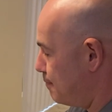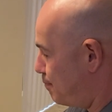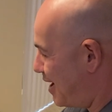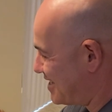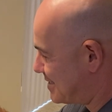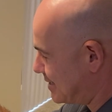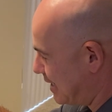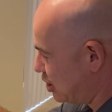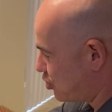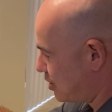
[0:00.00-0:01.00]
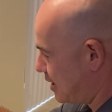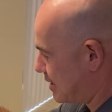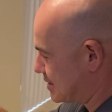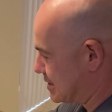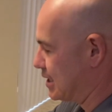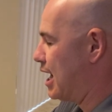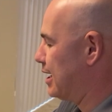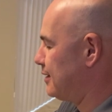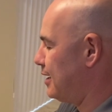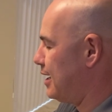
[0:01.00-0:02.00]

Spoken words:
bus interconnect slot.